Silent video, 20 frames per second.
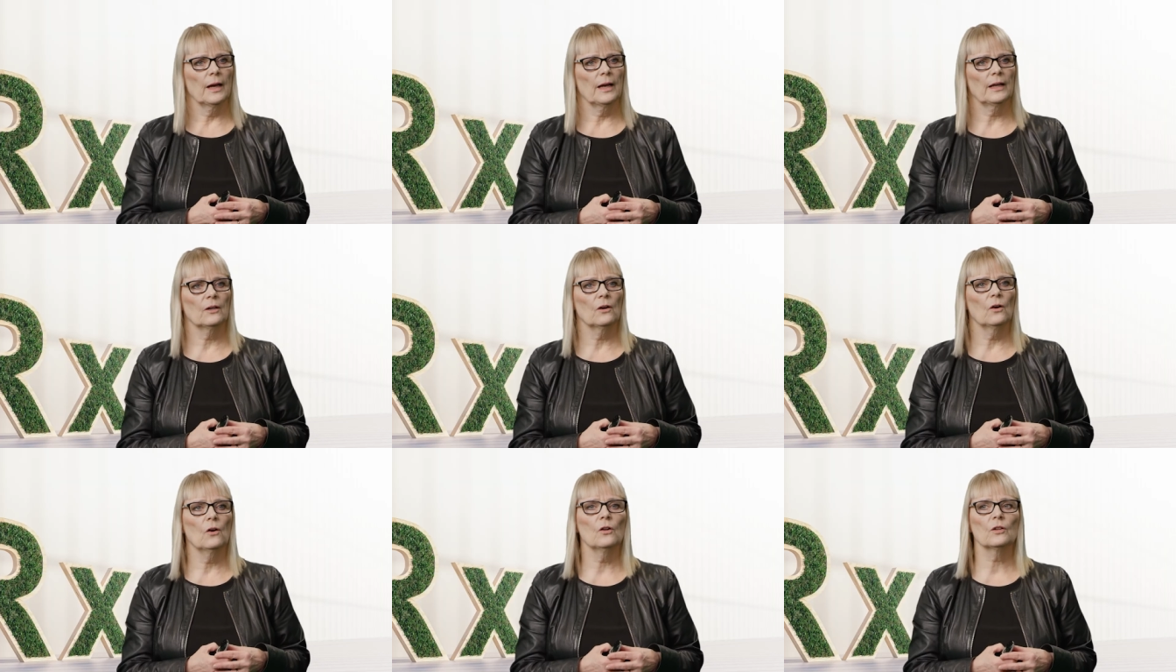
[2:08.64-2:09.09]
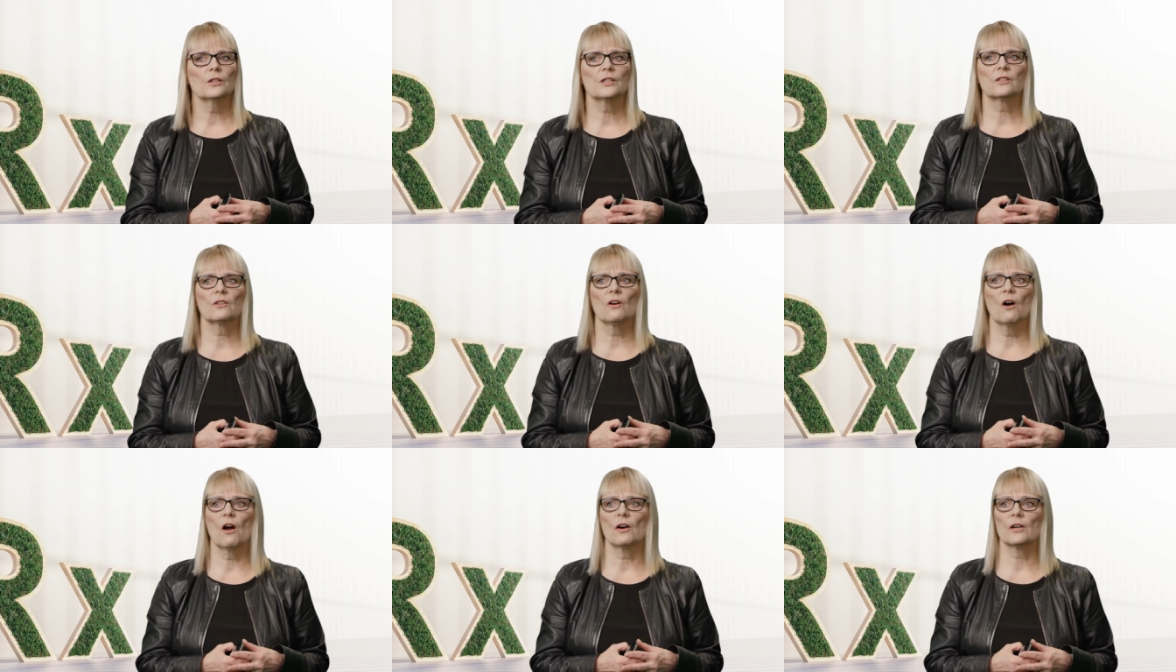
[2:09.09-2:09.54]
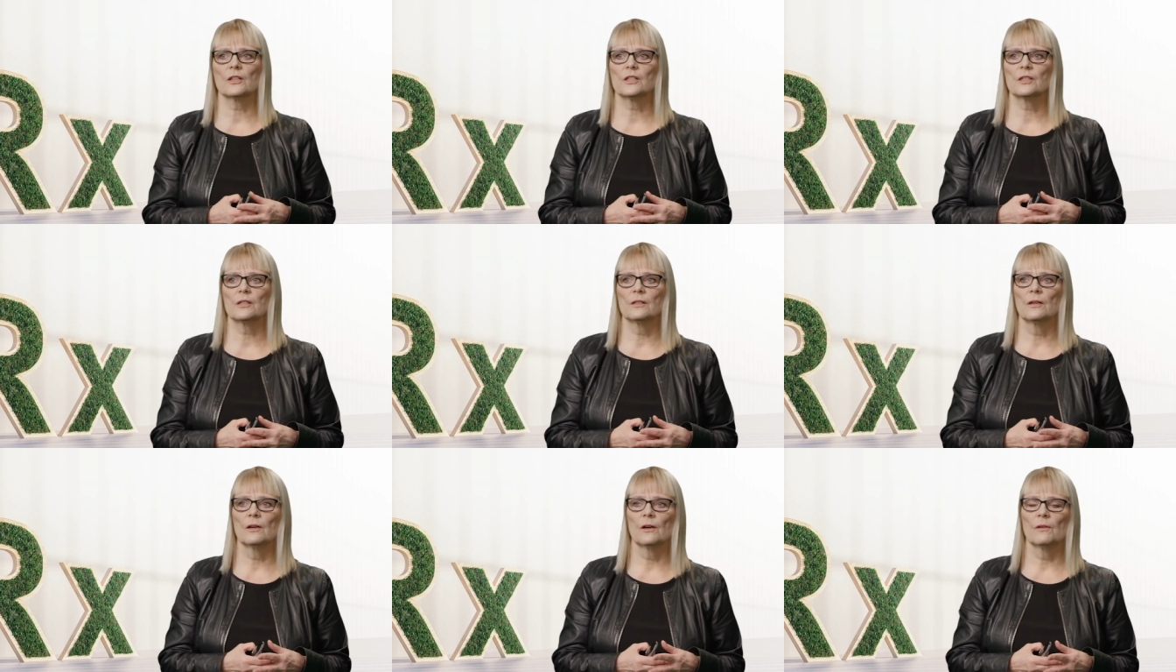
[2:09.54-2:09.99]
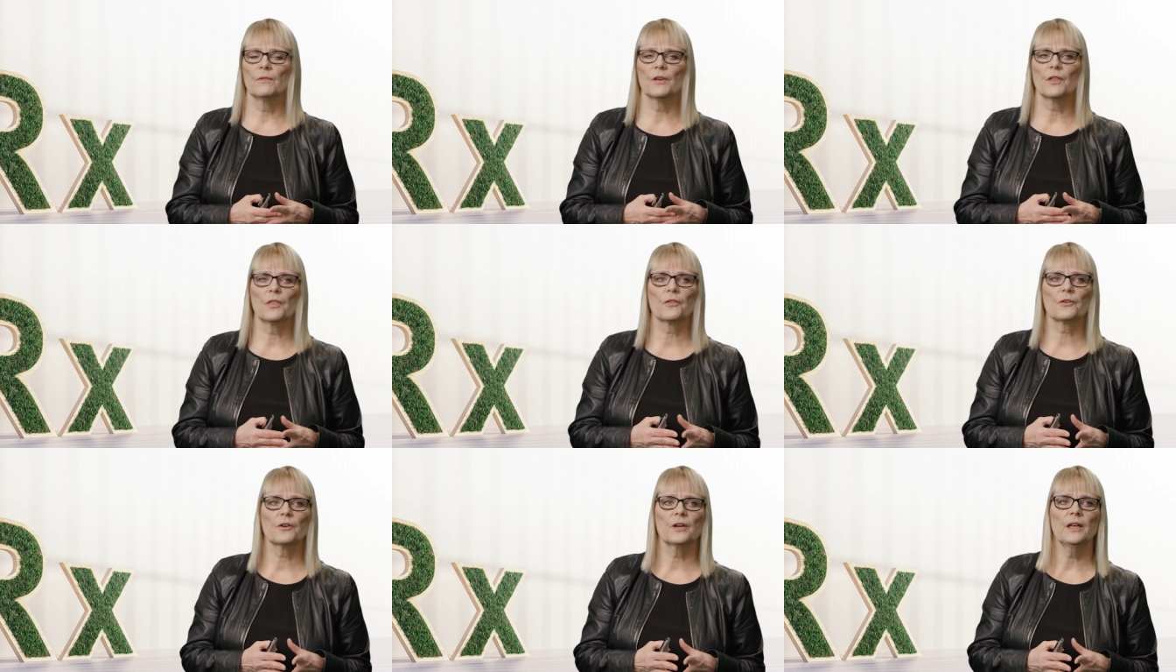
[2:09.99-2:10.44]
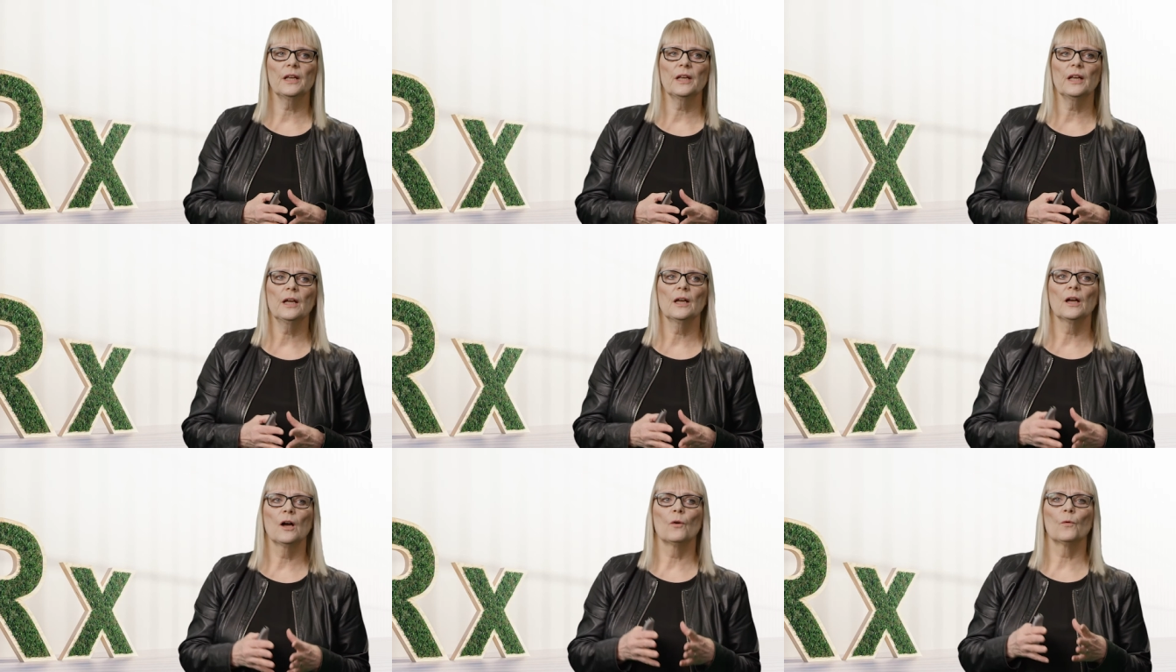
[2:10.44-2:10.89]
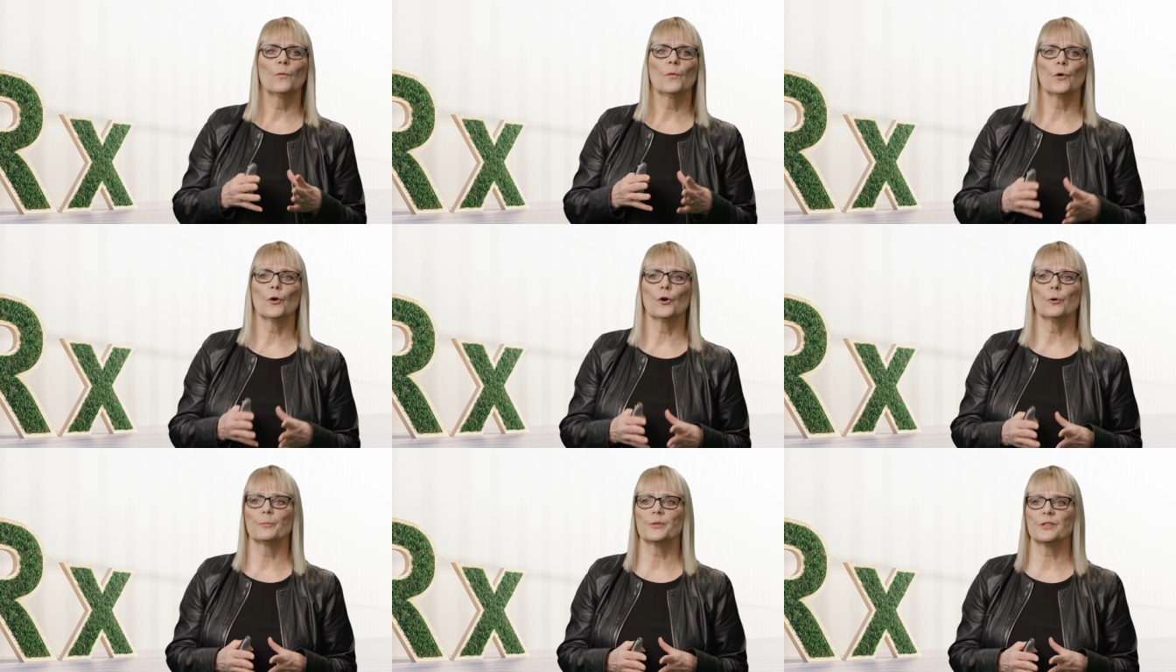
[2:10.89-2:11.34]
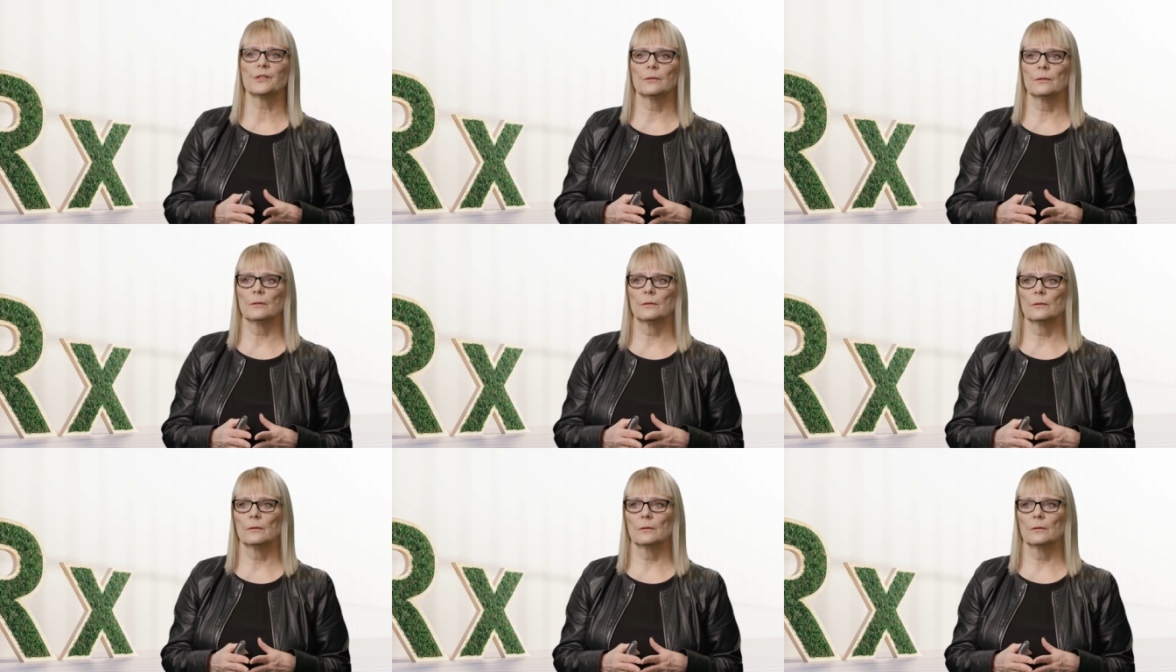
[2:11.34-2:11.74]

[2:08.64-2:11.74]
It all starts with three verbs.